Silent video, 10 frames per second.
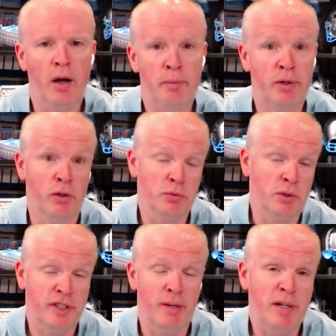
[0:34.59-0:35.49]
because,
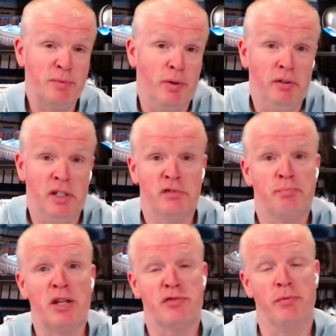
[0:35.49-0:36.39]
once again, best ball, it's
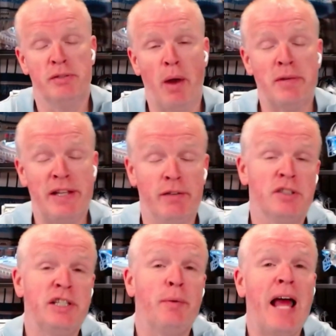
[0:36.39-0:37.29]
best for me.
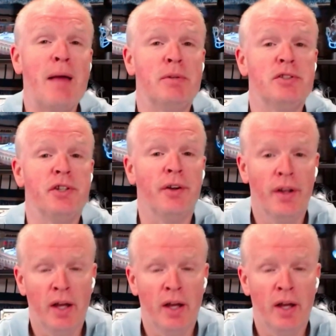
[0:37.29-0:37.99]
Let's see what happens here.